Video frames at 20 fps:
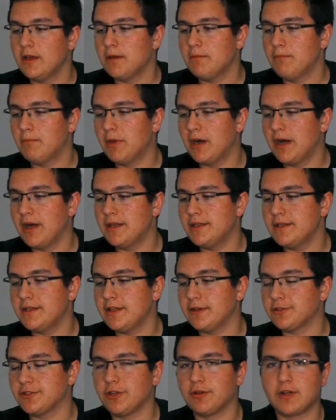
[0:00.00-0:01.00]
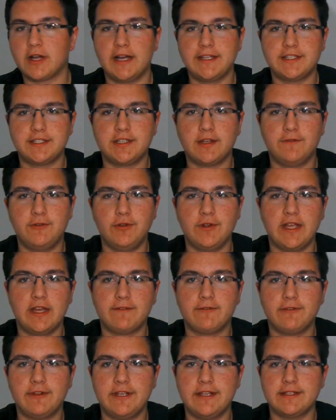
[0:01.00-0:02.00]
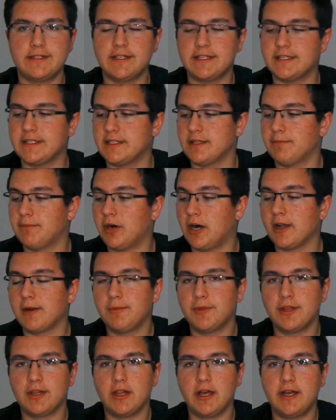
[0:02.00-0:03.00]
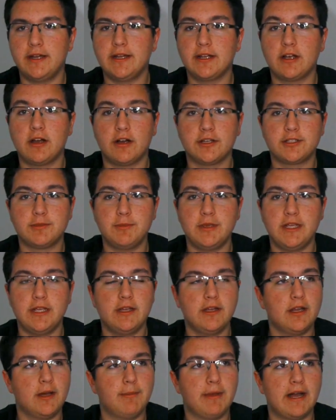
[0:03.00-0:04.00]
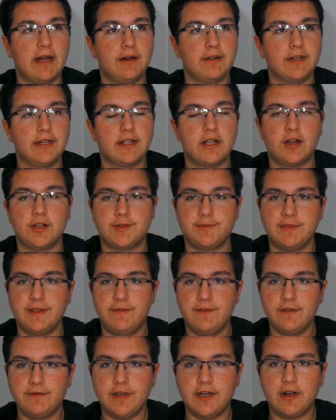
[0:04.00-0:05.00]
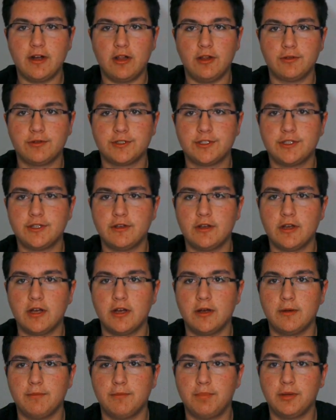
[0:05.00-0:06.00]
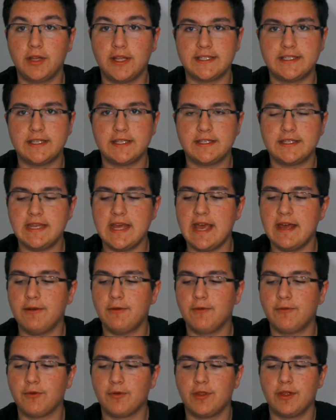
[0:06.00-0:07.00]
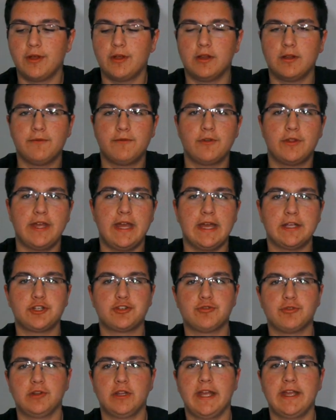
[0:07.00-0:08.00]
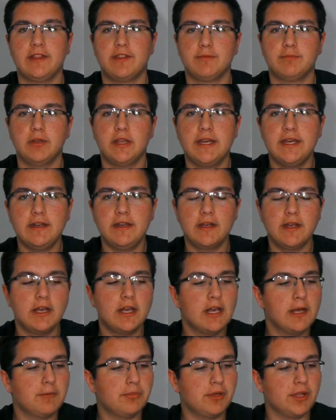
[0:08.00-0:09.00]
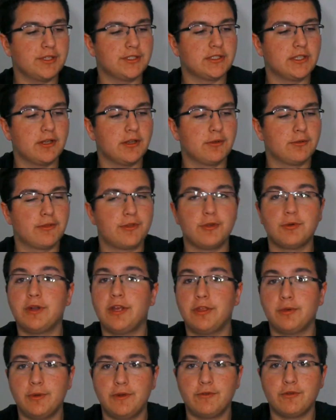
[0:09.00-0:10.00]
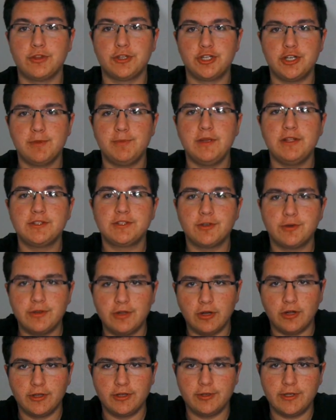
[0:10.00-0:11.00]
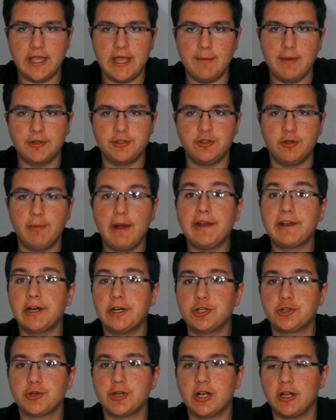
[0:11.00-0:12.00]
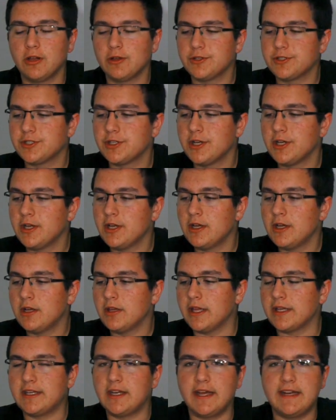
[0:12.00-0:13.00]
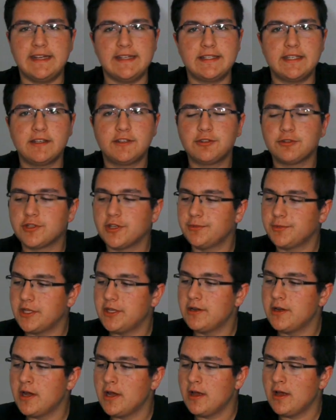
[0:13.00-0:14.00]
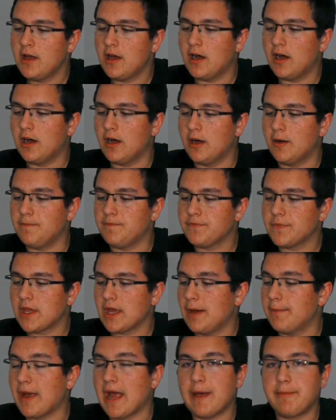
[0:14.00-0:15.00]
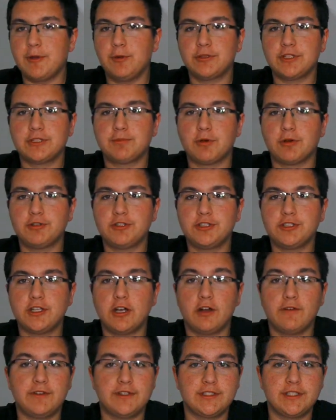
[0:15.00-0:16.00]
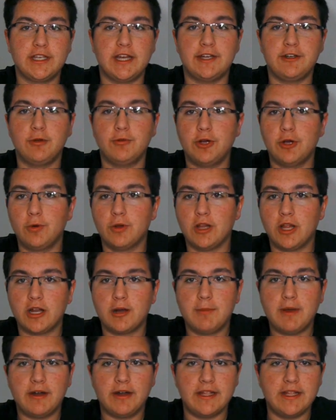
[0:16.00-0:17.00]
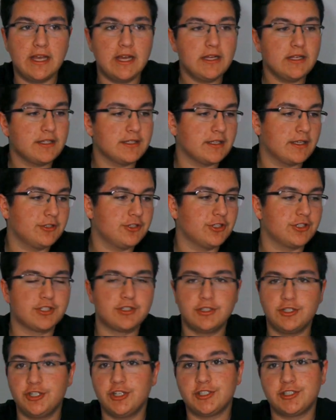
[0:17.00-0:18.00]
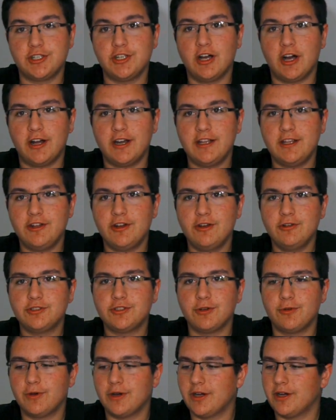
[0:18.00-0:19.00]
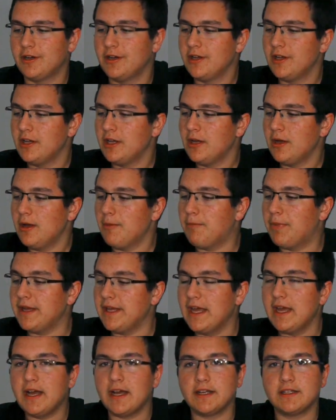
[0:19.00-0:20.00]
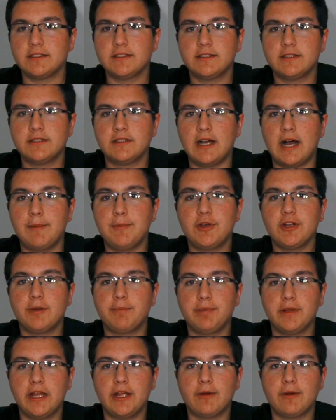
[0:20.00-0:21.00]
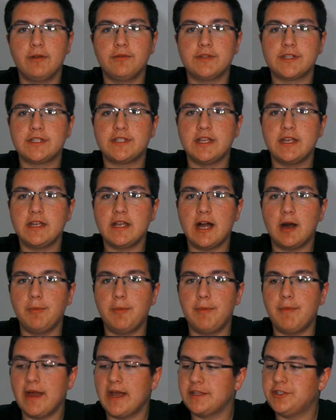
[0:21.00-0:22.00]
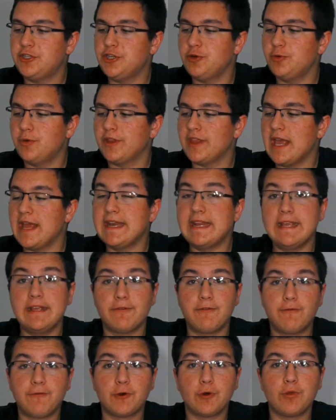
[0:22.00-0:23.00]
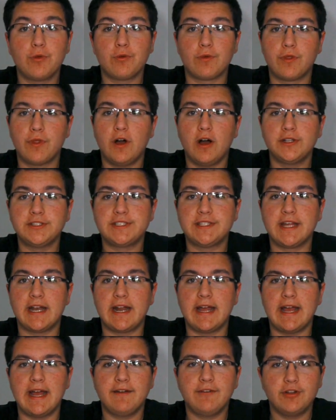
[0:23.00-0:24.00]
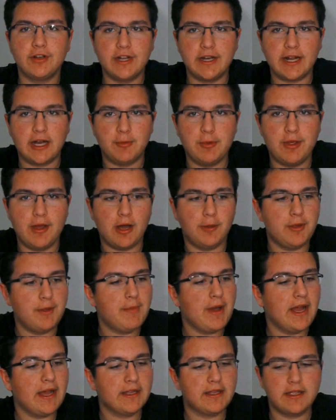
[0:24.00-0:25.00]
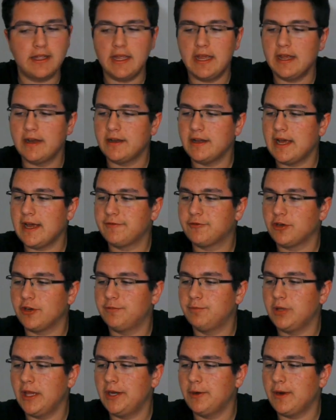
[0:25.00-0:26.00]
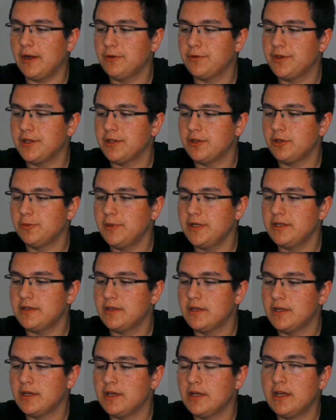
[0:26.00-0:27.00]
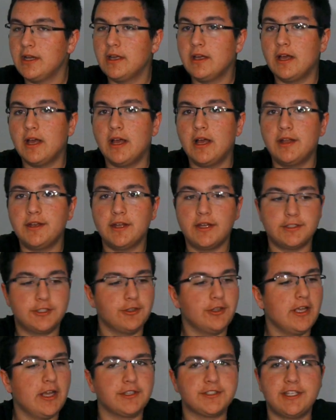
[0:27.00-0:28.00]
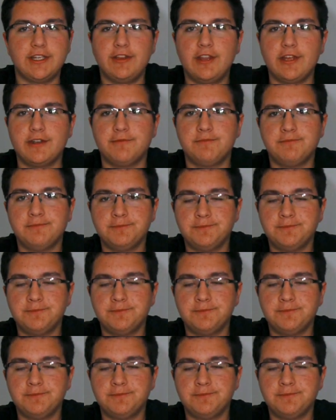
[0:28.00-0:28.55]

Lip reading: But there's all kinds of stuff you can get for these. This is the bottom of the line. It cost me $50 plus $10 for the extra length of blade, plus another $33 for the shipping. So in all, it came out to about $100, like $96 or something. I'm happy with this purchase. Obviously, I don't know a lot about it yet because I just got it, you know. So, but yeah, I'm gonna play with this thing. I'll be back to you with any further thoughts that I have on it. I'll be back, and after I've played around with it a little bit. And so yeah, I'll see you then.